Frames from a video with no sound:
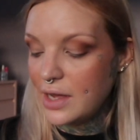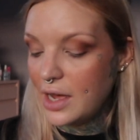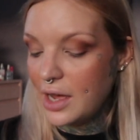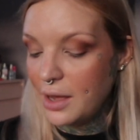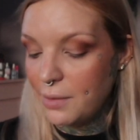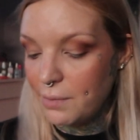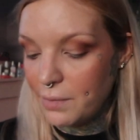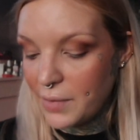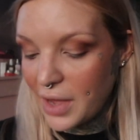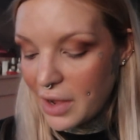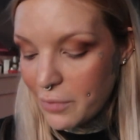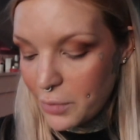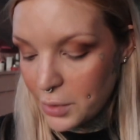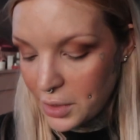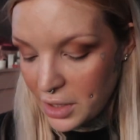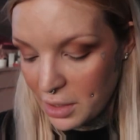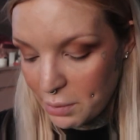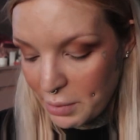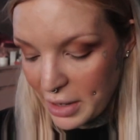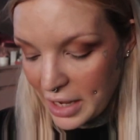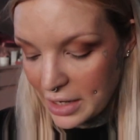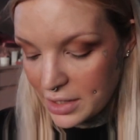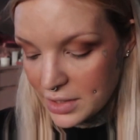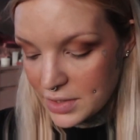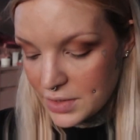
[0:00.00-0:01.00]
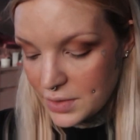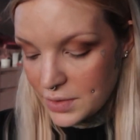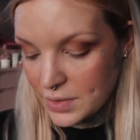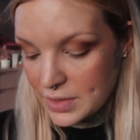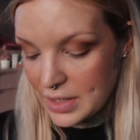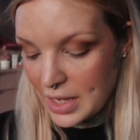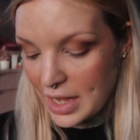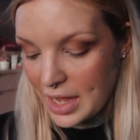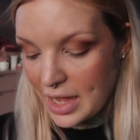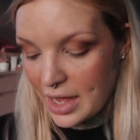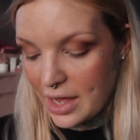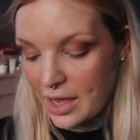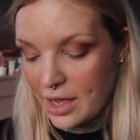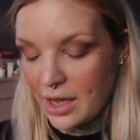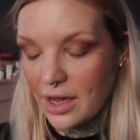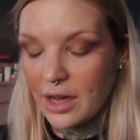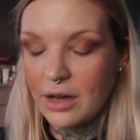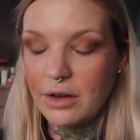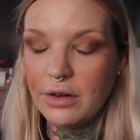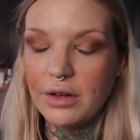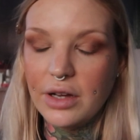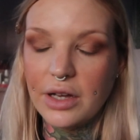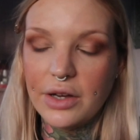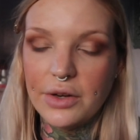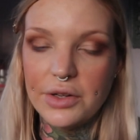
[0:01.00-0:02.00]
I have one of the pencils here.
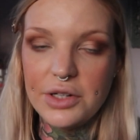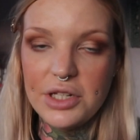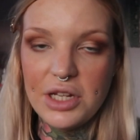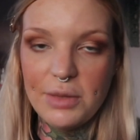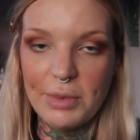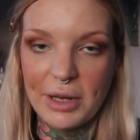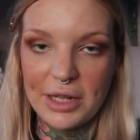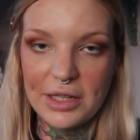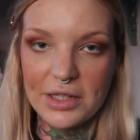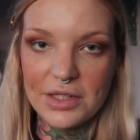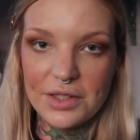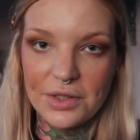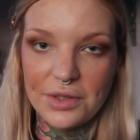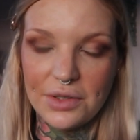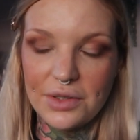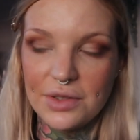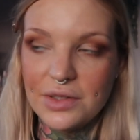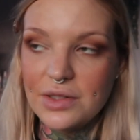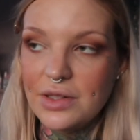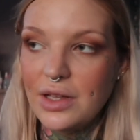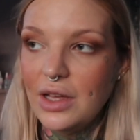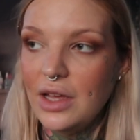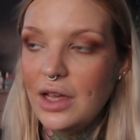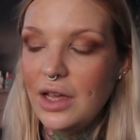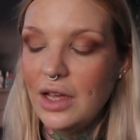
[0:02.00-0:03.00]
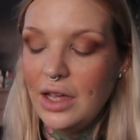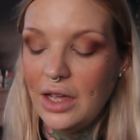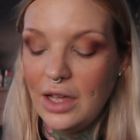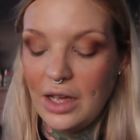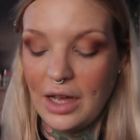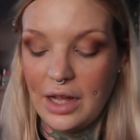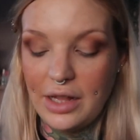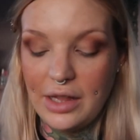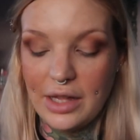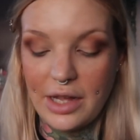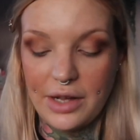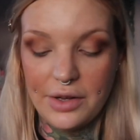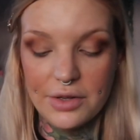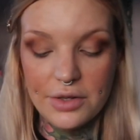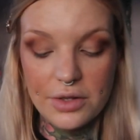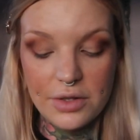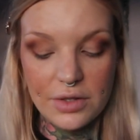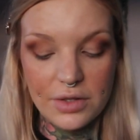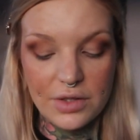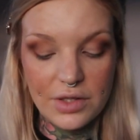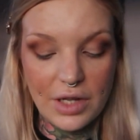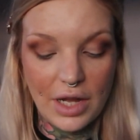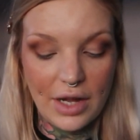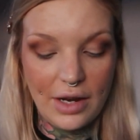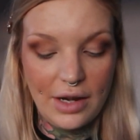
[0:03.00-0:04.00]
Oh, I got 2 pencils and they are
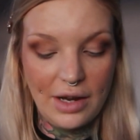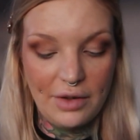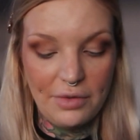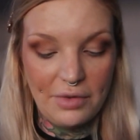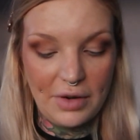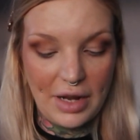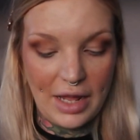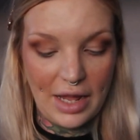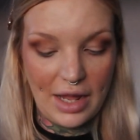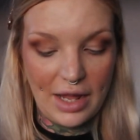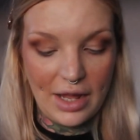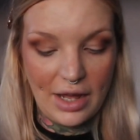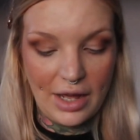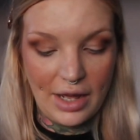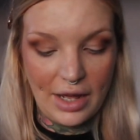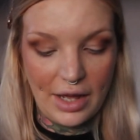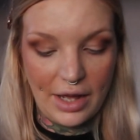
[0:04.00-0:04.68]
so lovely.